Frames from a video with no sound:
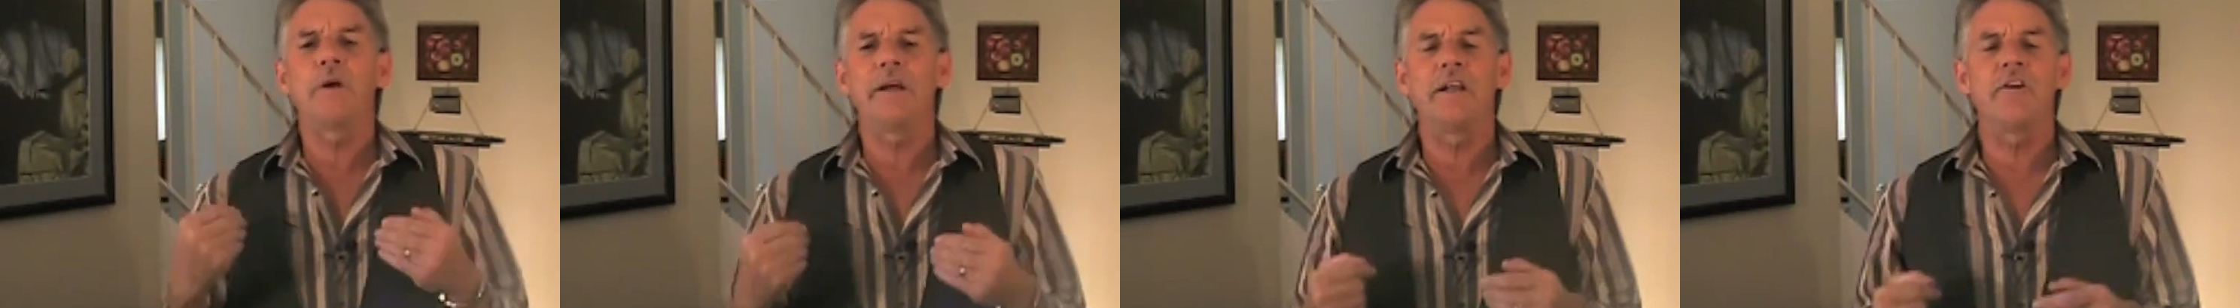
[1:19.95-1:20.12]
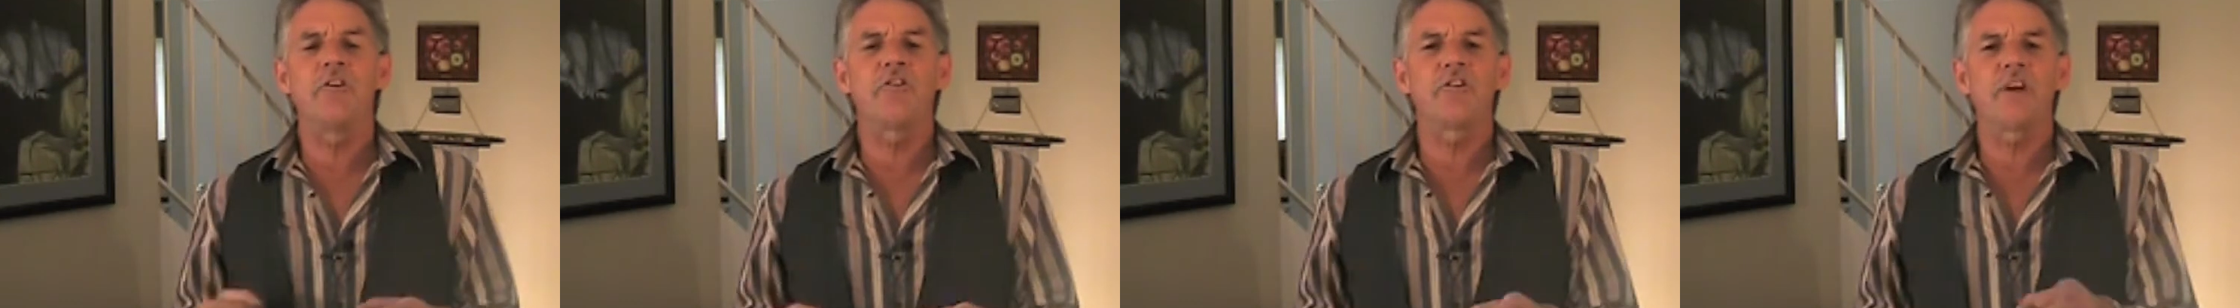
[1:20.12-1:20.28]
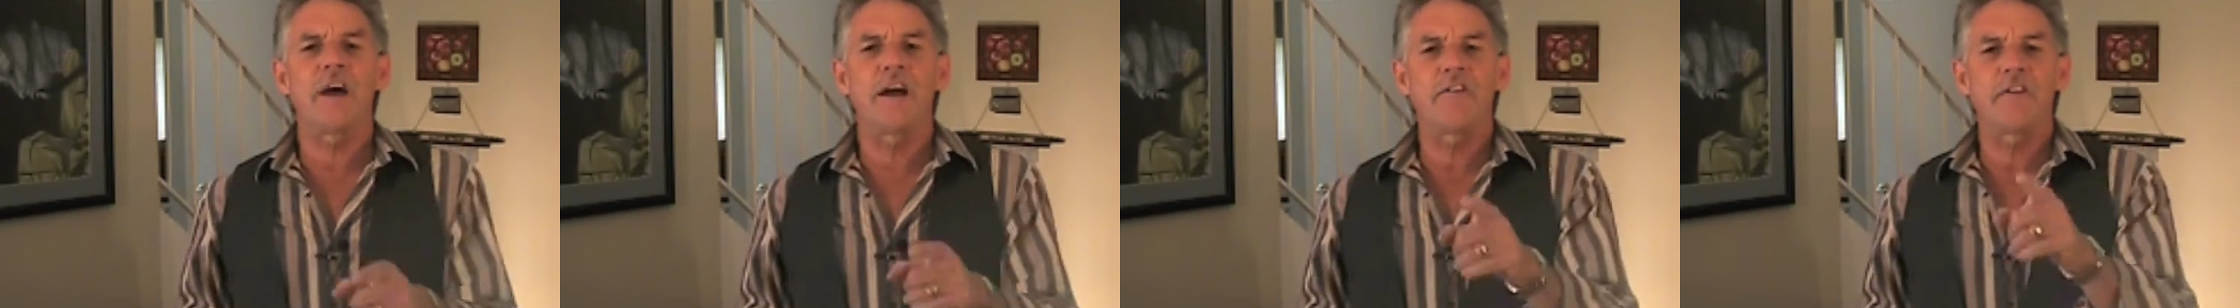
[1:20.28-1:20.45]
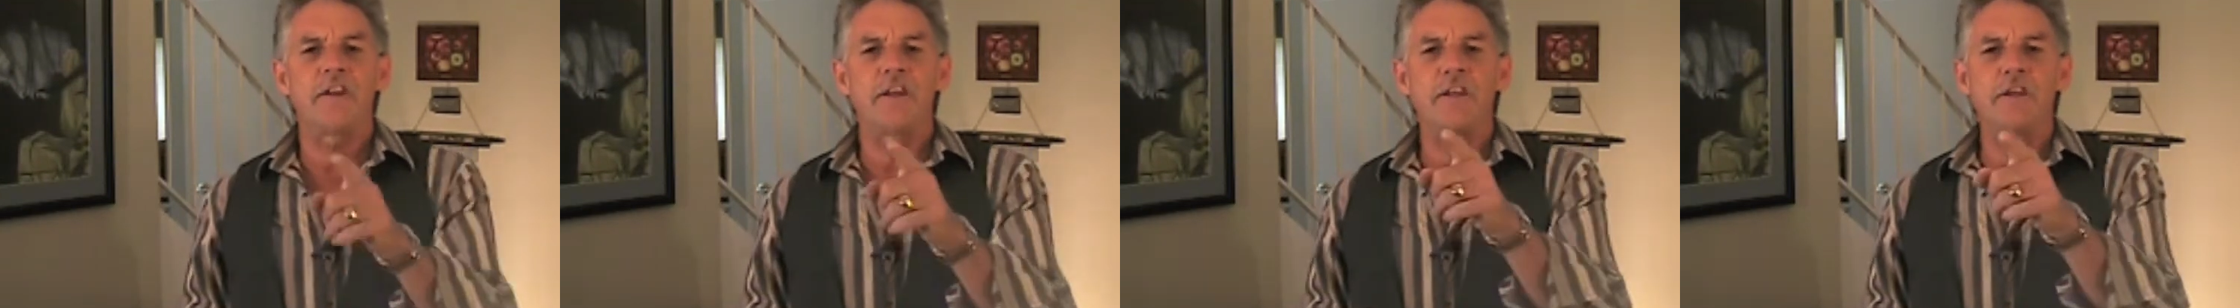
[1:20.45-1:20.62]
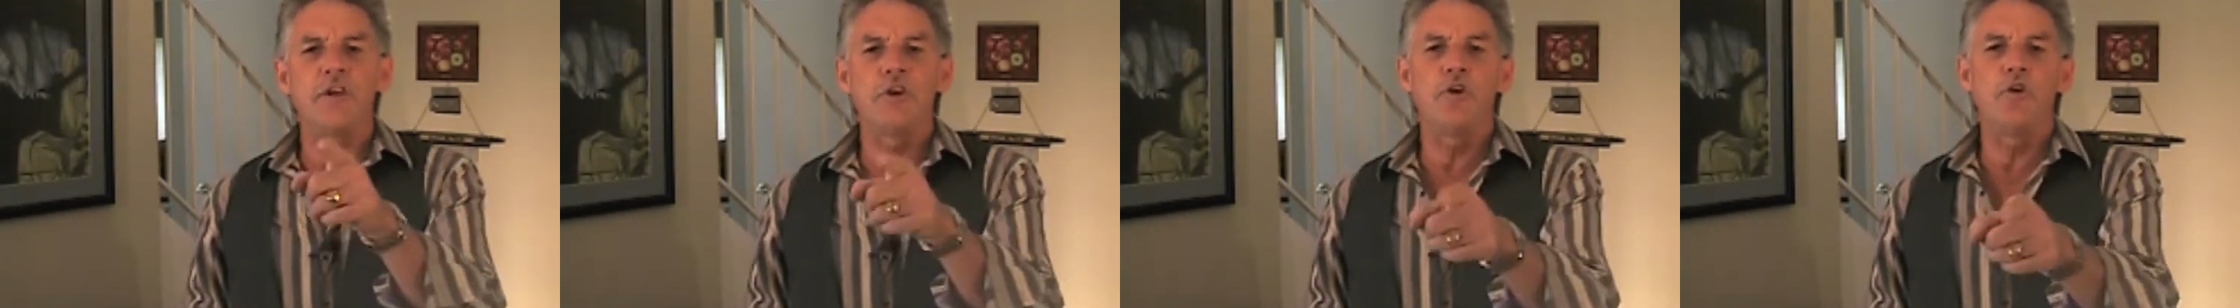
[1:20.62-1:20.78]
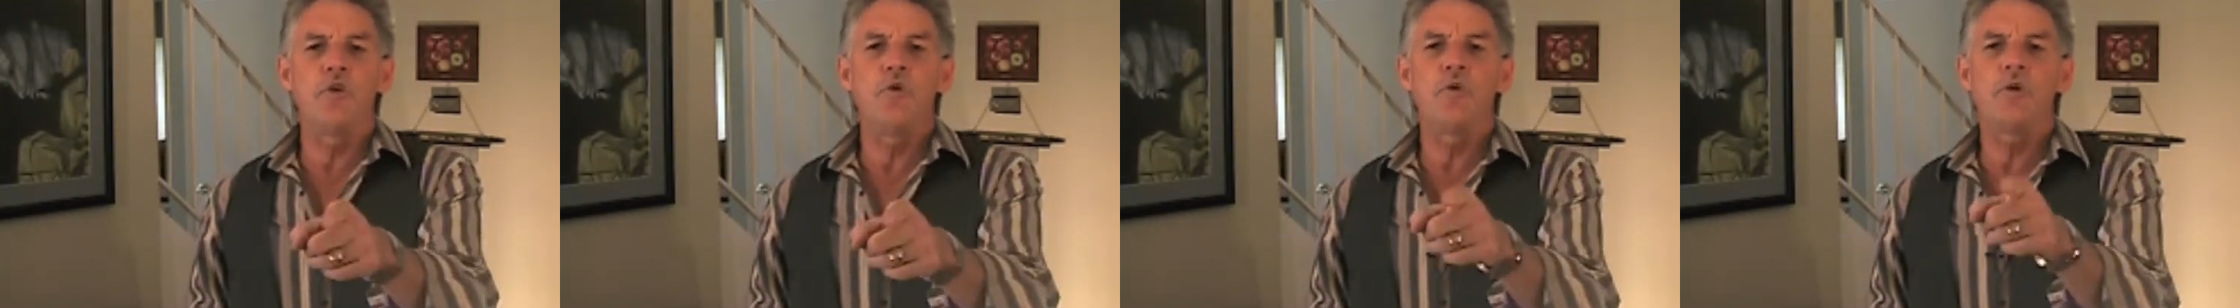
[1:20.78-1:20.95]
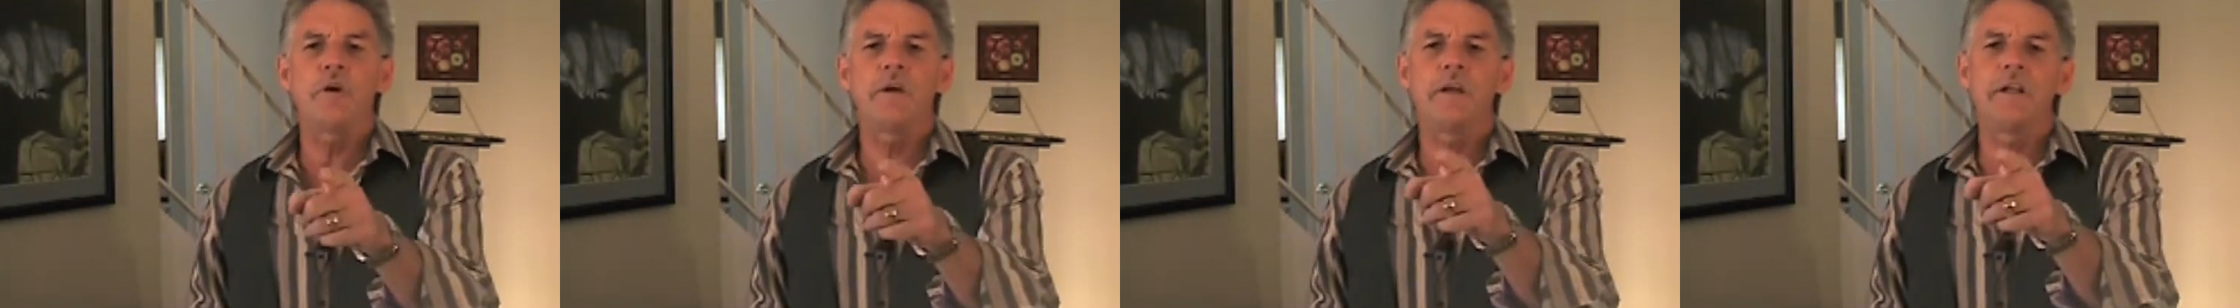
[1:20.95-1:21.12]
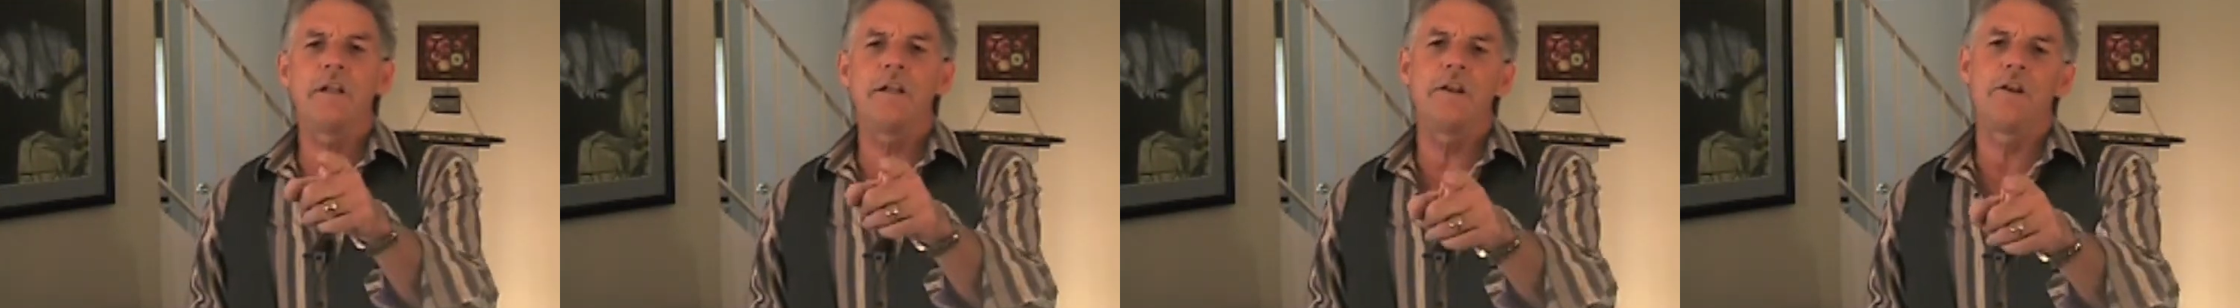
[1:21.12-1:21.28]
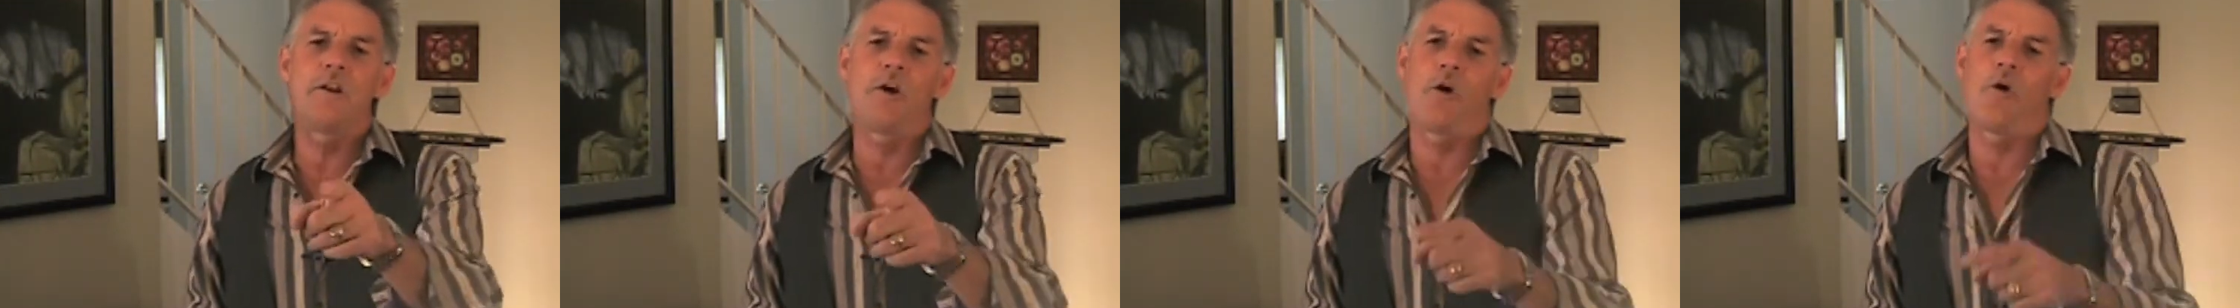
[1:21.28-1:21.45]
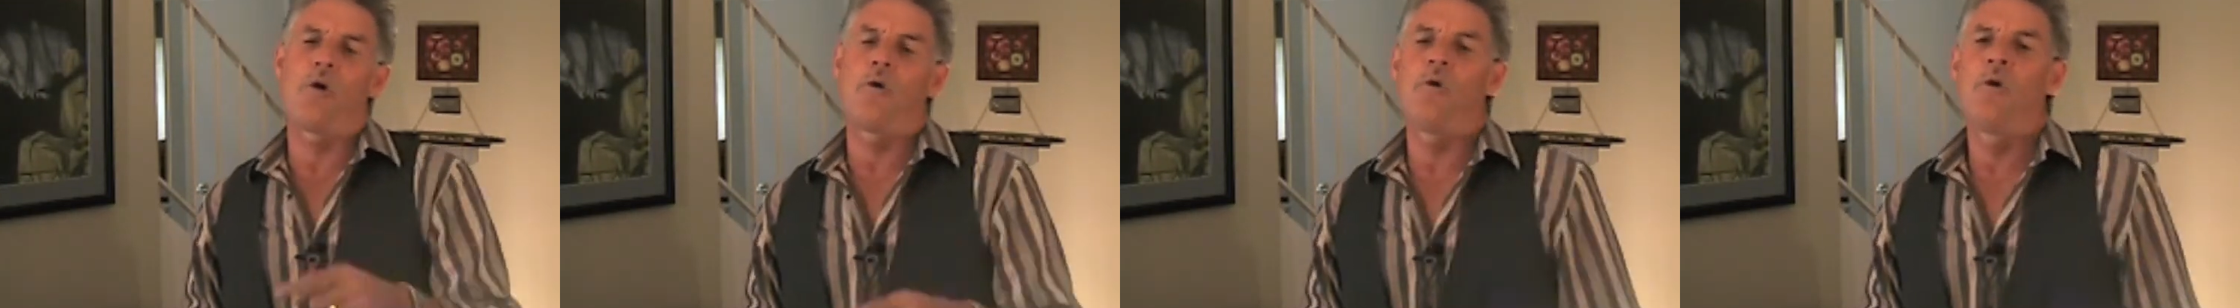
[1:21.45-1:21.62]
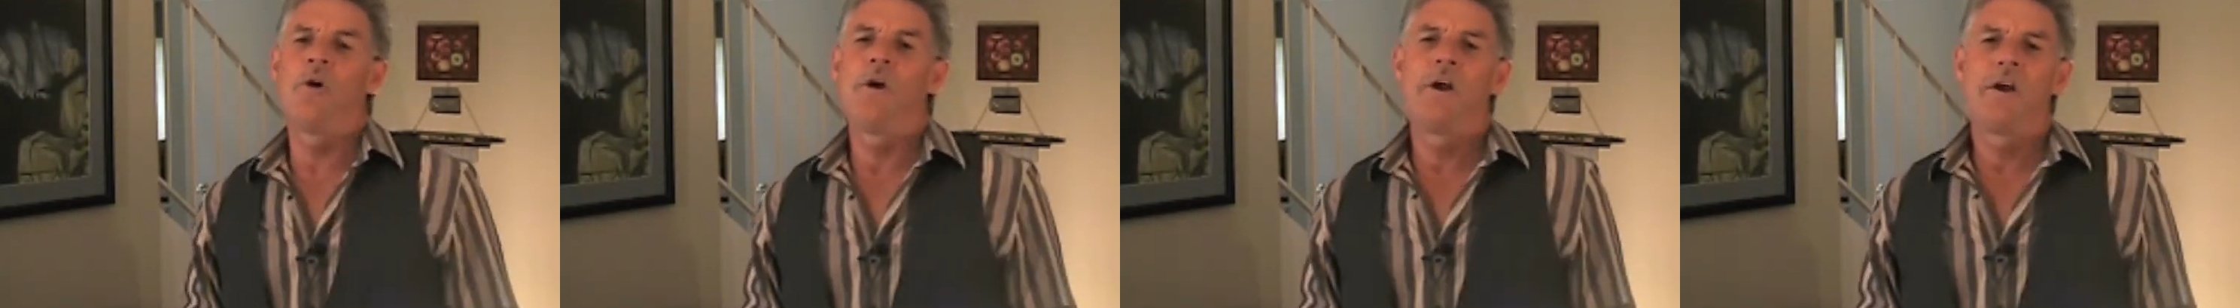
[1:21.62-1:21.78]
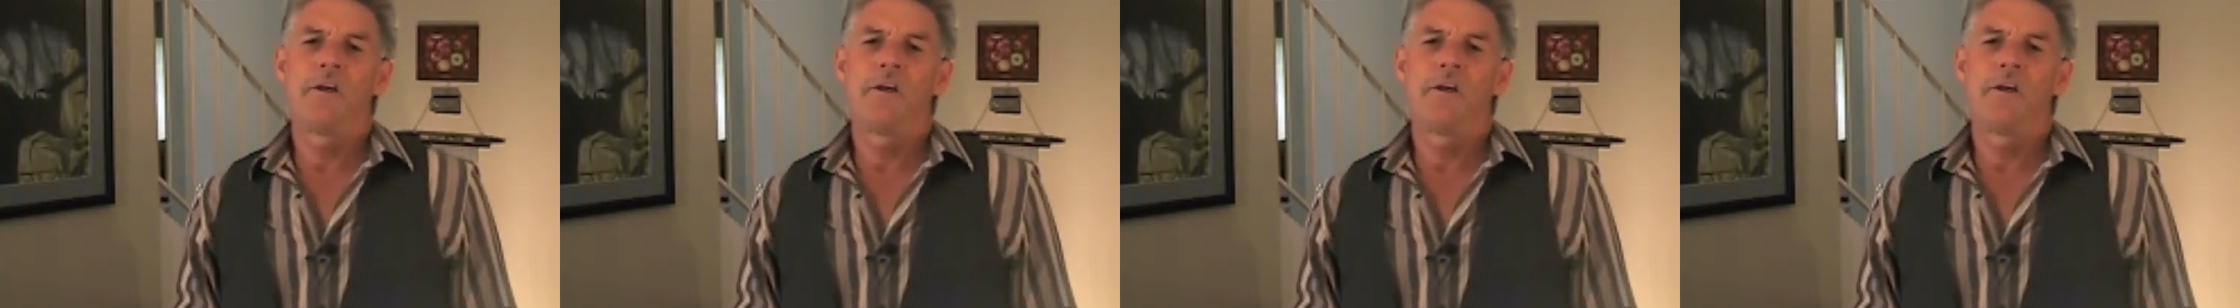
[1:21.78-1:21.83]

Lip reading: insight that you can know